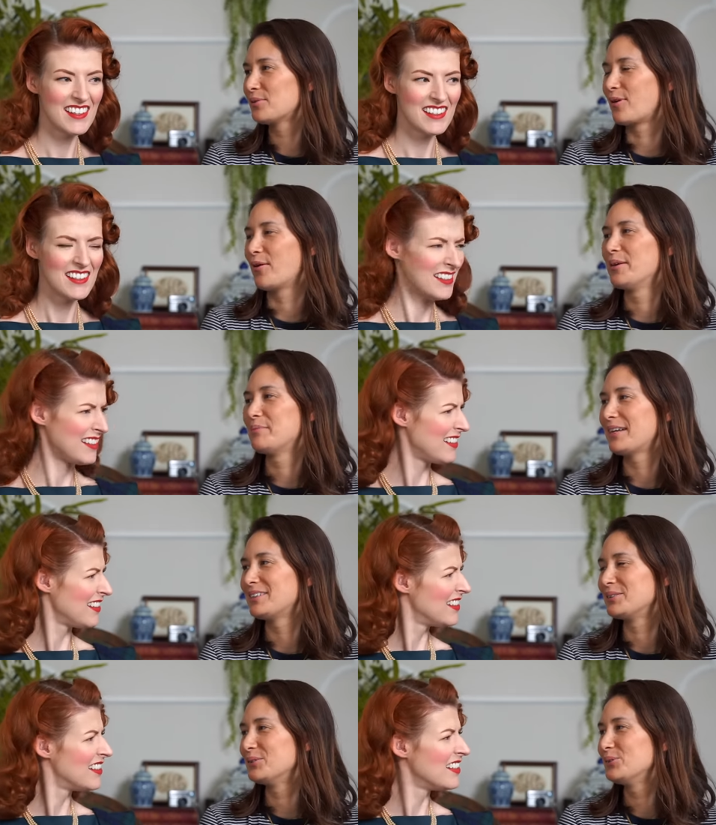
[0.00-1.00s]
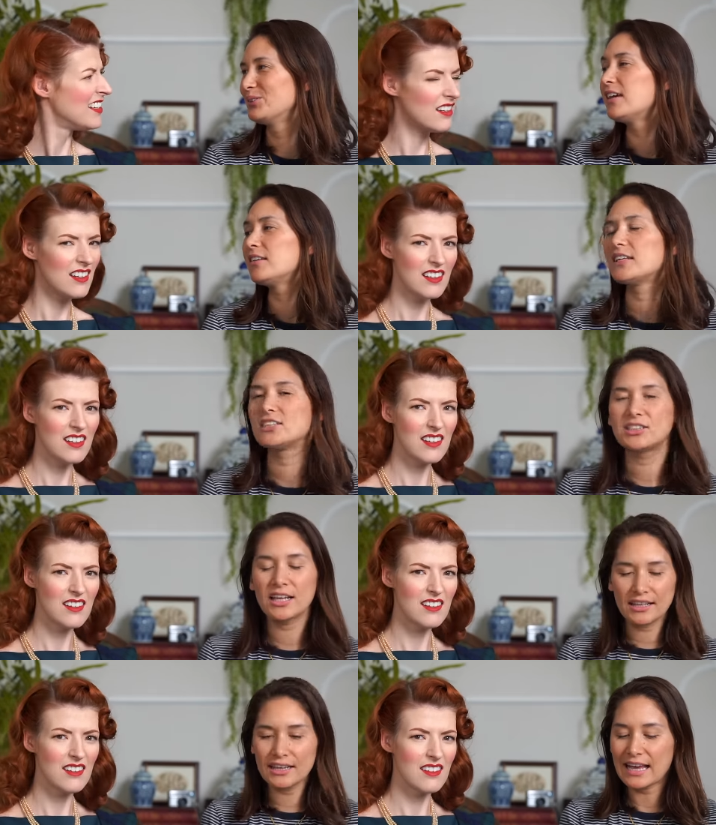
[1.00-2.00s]
Speaker 1: throwing petals. No, they
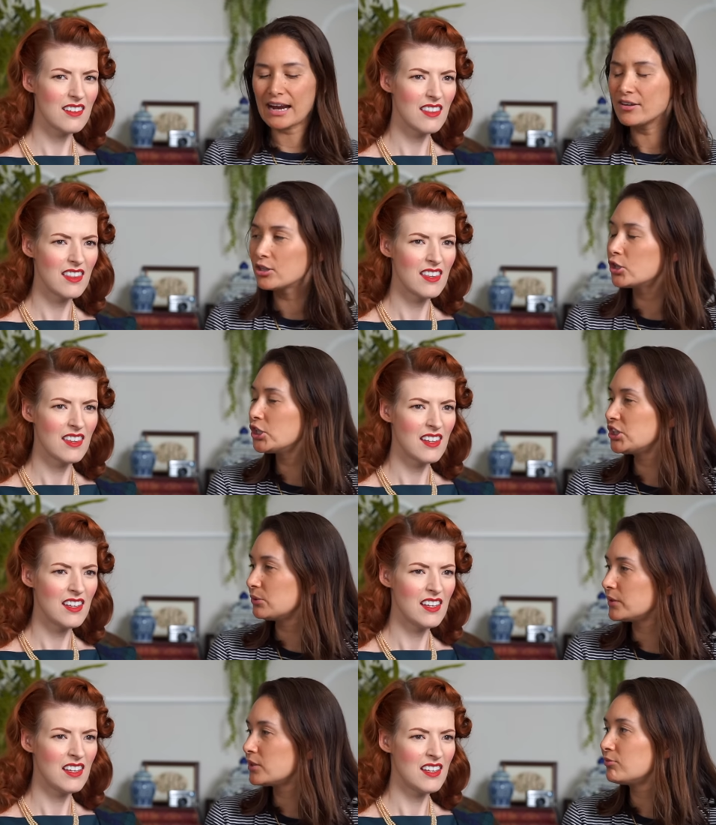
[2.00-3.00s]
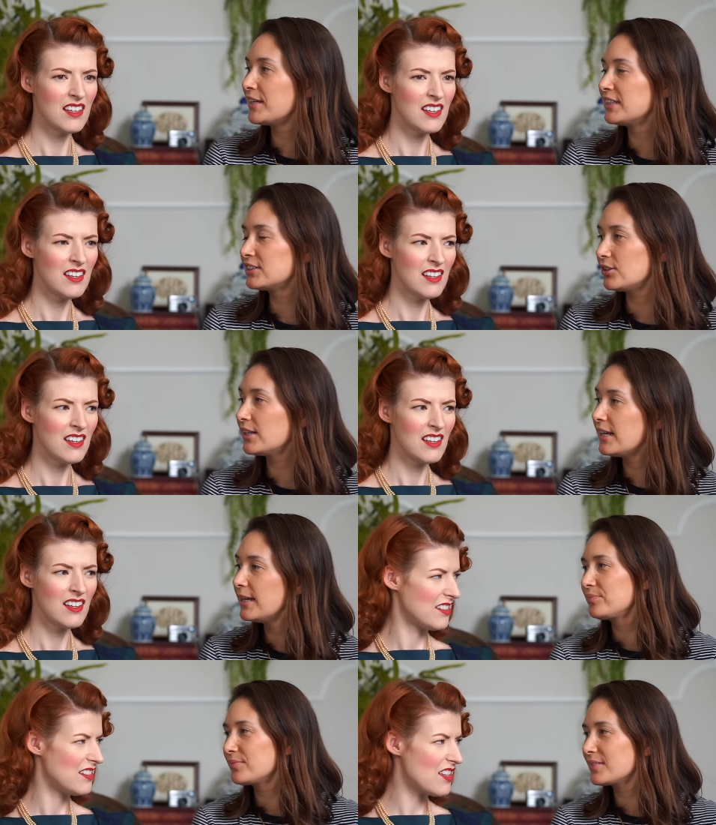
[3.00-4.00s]
just like, they carry the cushion with the rings on
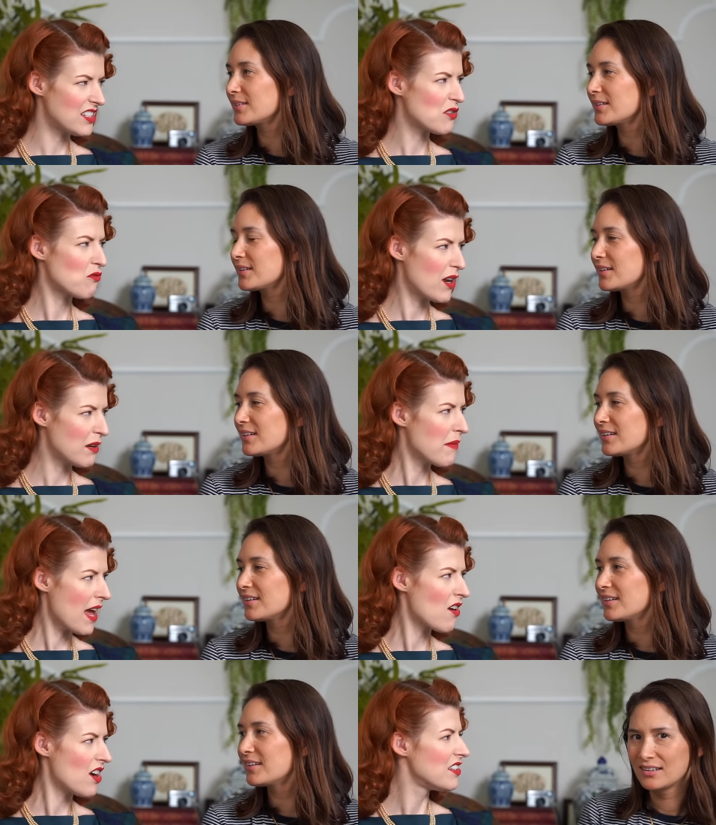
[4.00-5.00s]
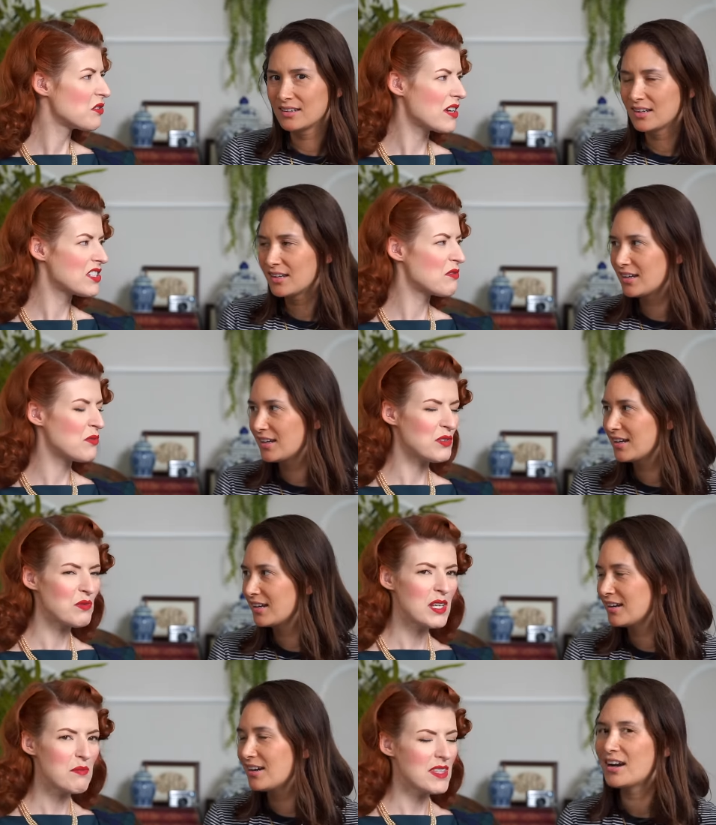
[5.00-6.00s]
it.
Speaker 2: No, that's a ring bearer. The question
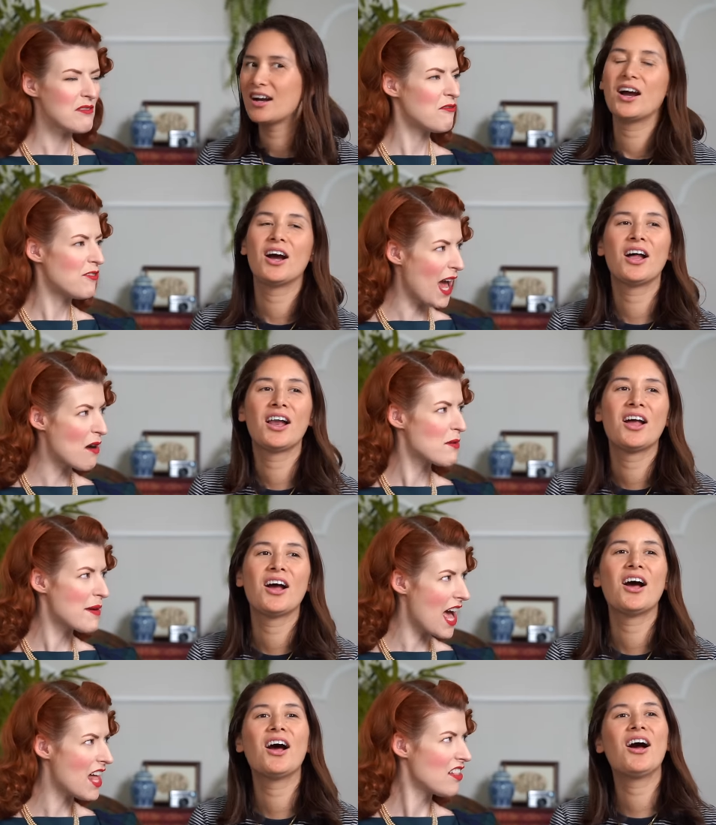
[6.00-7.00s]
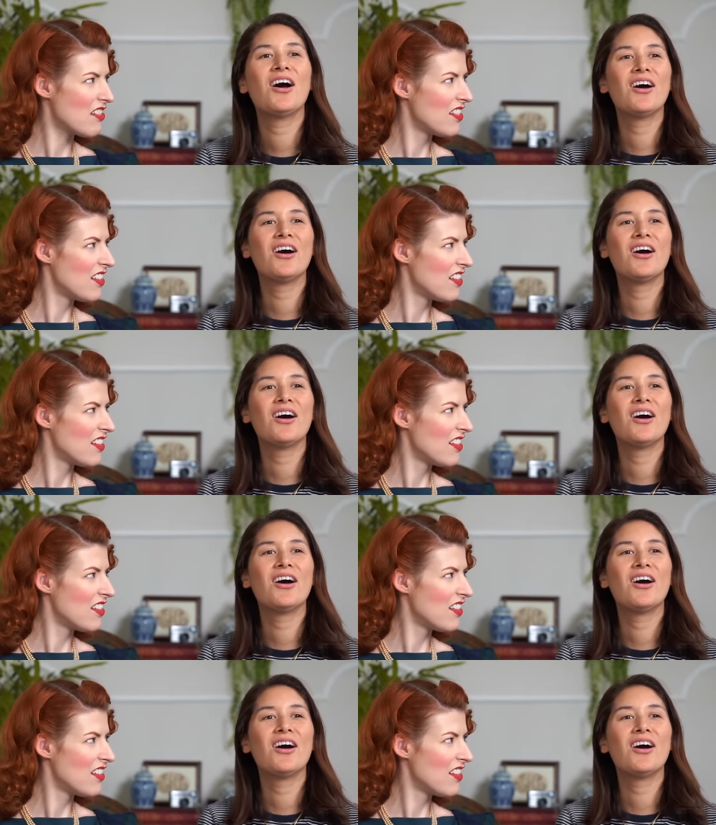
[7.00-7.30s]
was, would he be the flower pal?